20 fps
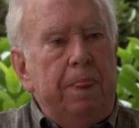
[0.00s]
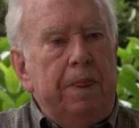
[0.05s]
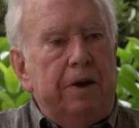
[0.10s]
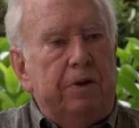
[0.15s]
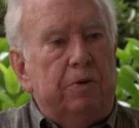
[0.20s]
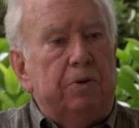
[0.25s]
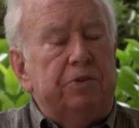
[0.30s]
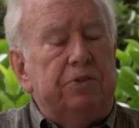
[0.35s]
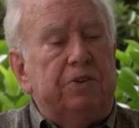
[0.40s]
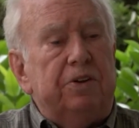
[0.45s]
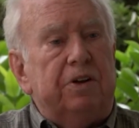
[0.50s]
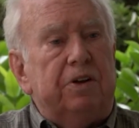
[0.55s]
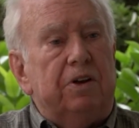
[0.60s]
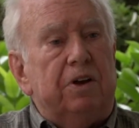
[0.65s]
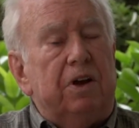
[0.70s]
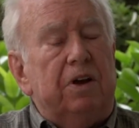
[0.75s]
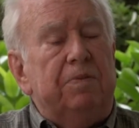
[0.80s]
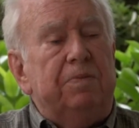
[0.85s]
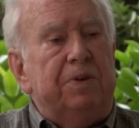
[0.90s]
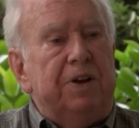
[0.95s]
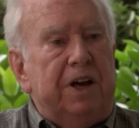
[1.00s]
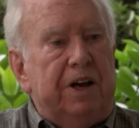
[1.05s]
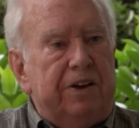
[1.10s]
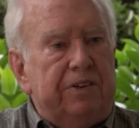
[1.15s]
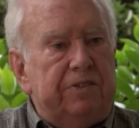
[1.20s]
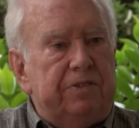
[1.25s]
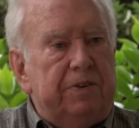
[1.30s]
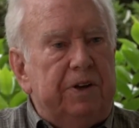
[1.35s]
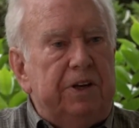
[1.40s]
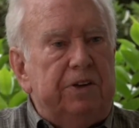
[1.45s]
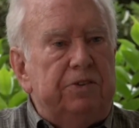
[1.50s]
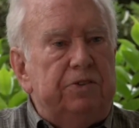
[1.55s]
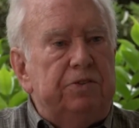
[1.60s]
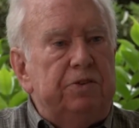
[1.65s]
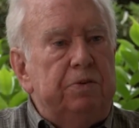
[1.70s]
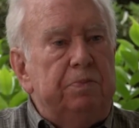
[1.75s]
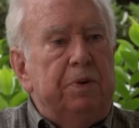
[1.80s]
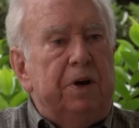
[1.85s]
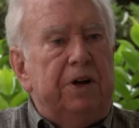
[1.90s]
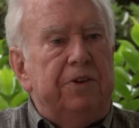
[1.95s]
I was to Colombia. I spent
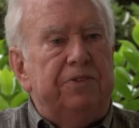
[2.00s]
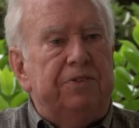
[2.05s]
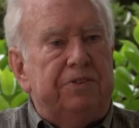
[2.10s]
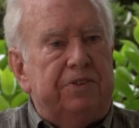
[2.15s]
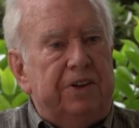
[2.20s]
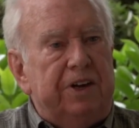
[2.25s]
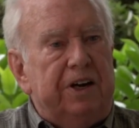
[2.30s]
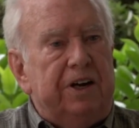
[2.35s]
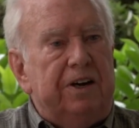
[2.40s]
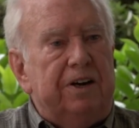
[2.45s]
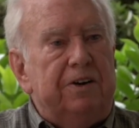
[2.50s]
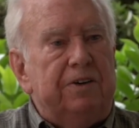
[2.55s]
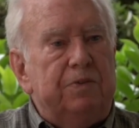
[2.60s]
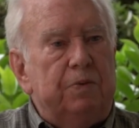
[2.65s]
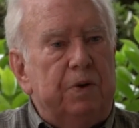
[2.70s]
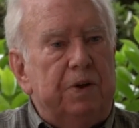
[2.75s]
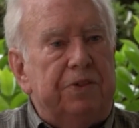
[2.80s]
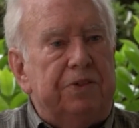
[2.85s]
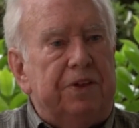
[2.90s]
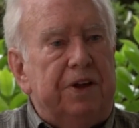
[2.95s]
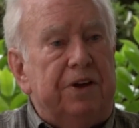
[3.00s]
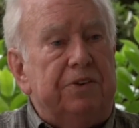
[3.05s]
2 months there with